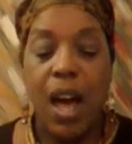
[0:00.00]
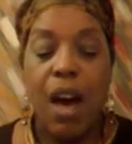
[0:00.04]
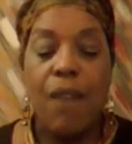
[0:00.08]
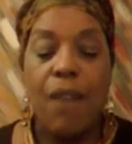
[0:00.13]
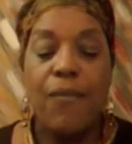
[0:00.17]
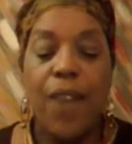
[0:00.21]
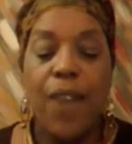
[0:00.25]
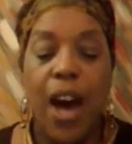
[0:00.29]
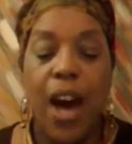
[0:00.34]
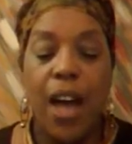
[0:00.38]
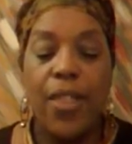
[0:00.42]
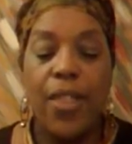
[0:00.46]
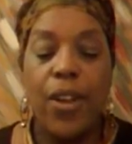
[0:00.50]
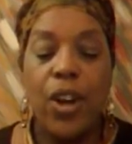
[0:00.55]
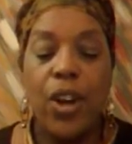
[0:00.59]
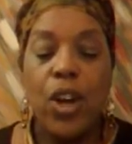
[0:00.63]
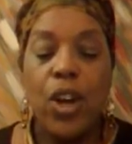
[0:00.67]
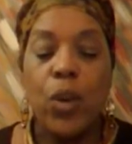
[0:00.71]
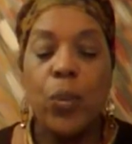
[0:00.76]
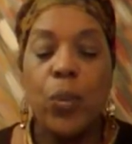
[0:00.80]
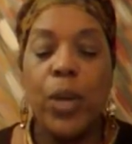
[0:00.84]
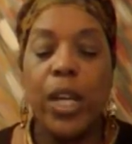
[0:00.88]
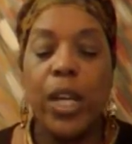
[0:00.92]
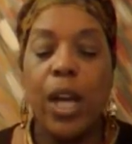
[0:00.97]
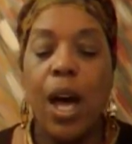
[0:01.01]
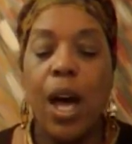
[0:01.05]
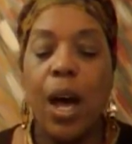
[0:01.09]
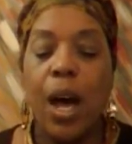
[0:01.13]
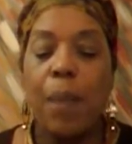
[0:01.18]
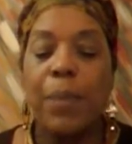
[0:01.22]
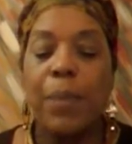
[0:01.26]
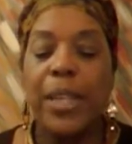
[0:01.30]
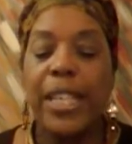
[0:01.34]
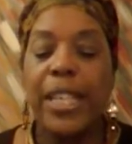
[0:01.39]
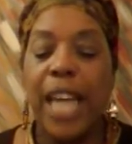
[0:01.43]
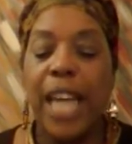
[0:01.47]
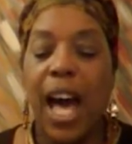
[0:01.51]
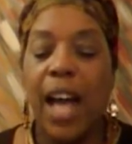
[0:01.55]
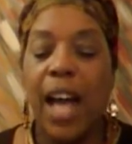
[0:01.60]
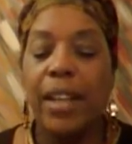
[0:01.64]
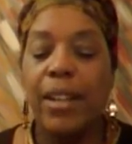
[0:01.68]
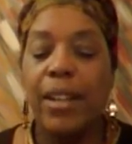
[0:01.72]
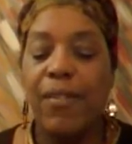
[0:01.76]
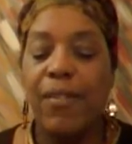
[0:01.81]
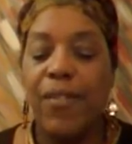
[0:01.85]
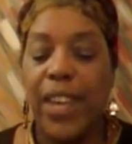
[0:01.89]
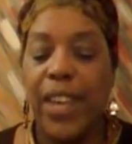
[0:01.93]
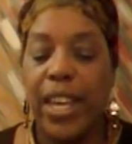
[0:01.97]
Father, we come
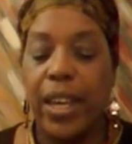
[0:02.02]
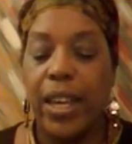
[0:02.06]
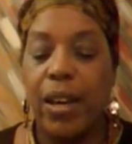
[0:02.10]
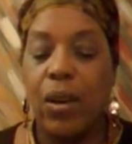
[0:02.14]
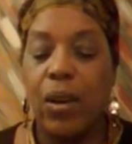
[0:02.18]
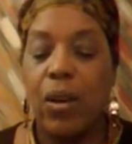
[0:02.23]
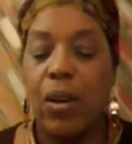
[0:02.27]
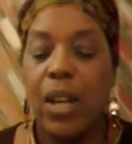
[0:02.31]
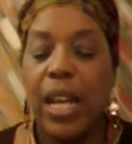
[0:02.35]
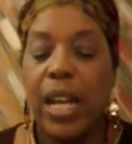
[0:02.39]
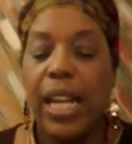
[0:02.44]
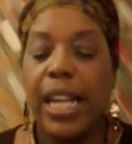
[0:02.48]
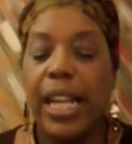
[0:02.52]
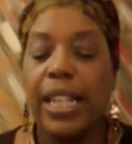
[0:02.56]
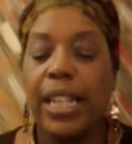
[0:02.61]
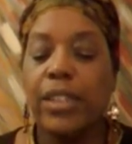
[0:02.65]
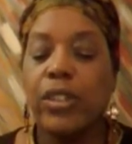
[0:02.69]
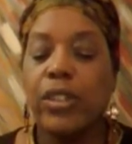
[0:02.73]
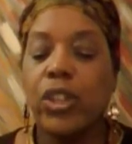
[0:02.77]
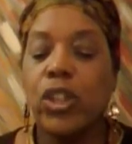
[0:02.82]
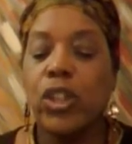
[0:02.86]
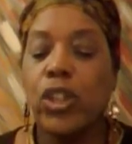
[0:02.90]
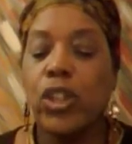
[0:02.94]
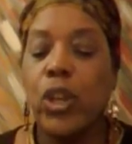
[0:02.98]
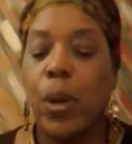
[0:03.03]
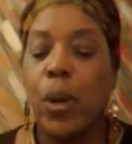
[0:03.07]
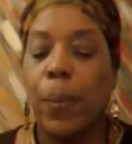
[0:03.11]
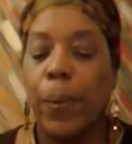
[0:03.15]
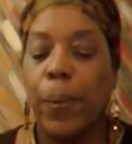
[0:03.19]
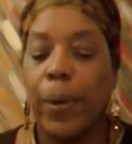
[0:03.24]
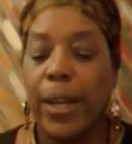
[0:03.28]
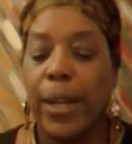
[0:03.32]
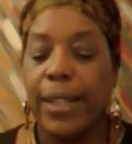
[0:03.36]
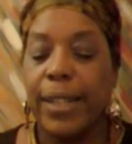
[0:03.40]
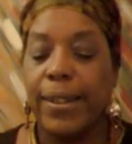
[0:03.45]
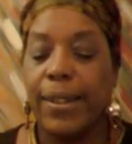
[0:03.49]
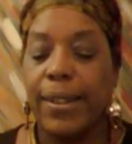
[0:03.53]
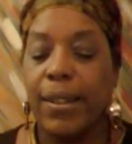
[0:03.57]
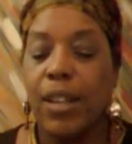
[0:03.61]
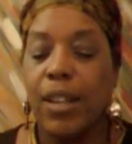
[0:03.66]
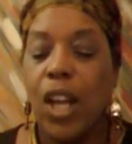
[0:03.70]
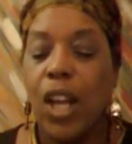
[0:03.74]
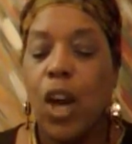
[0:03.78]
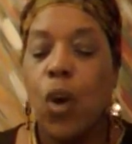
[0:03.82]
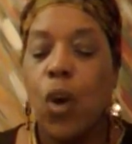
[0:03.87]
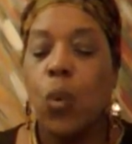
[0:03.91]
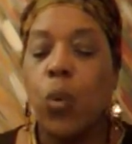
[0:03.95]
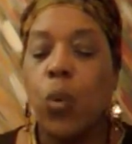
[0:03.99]
beyond the veil into your presence,
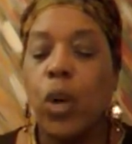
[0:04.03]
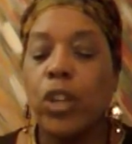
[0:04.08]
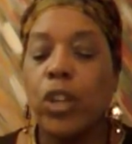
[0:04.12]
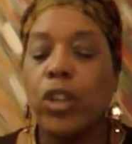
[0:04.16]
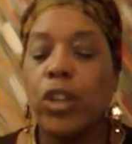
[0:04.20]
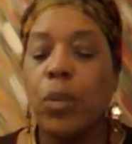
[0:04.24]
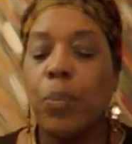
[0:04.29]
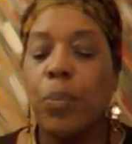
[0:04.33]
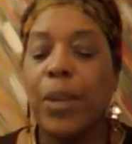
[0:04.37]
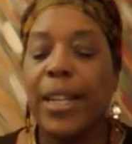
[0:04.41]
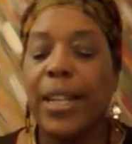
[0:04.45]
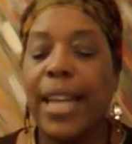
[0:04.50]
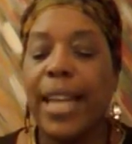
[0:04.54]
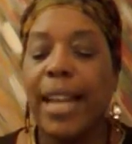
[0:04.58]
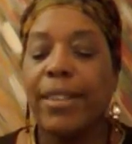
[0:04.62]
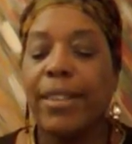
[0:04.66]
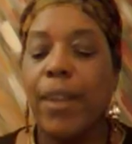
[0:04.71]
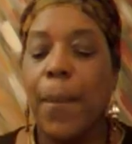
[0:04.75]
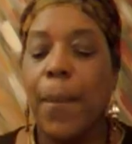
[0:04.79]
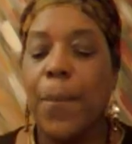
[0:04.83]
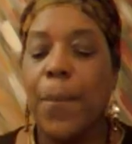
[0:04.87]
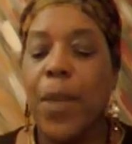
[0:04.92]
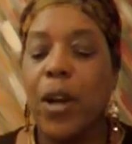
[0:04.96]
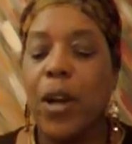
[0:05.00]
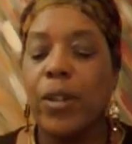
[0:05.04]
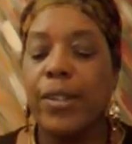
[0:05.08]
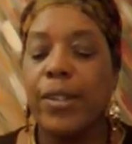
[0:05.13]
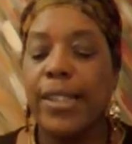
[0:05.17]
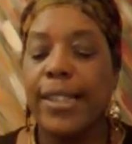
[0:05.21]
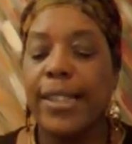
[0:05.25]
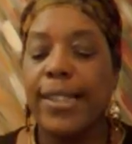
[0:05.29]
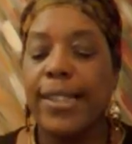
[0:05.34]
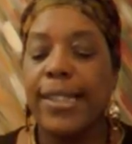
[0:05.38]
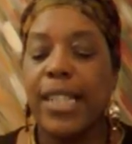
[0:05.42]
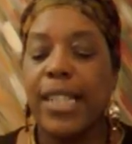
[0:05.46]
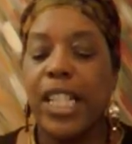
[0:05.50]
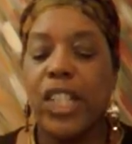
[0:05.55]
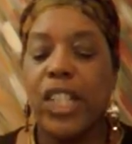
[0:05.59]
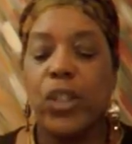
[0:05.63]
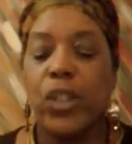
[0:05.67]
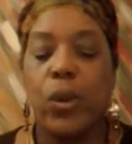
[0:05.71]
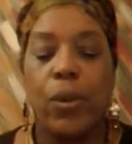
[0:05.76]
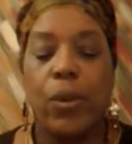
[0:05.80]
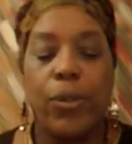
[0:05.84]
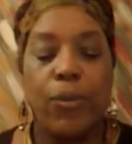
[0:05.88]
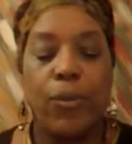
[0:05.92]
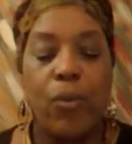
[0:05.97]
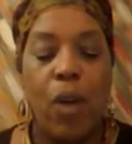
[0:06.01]
worshiping at the mercy seat,
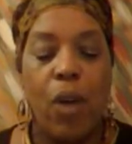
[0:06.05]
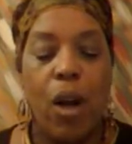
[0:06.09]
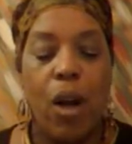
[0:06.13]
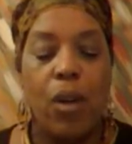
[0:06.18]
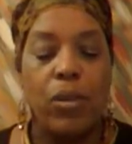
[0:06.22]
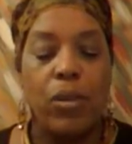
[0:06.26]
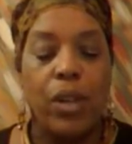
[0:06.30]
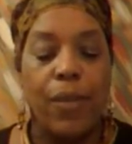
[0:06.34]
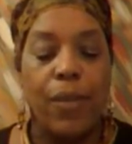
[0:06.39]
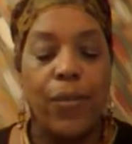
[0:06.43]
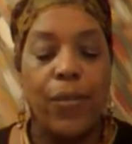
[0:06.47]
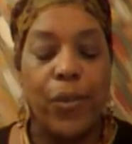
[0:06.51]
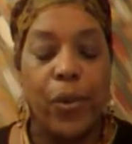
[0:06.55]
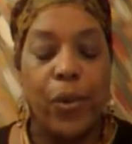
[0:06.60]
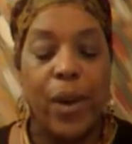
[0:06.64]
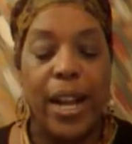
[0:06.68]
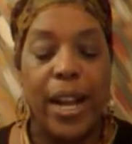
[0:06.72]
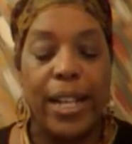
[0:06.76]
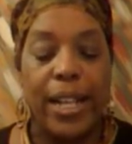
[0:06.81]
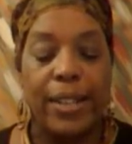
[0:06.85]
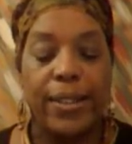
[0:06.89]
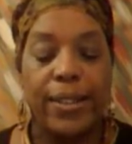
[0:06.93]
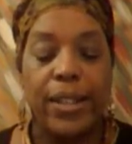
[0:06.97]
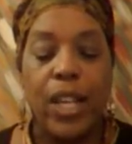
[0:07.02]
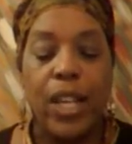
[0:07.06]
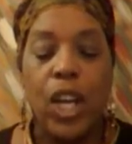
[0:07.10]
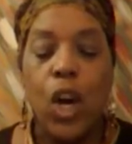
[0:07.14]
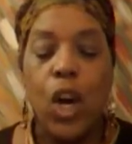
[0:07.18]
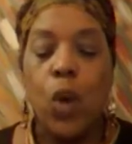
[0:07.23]
your throne of grace.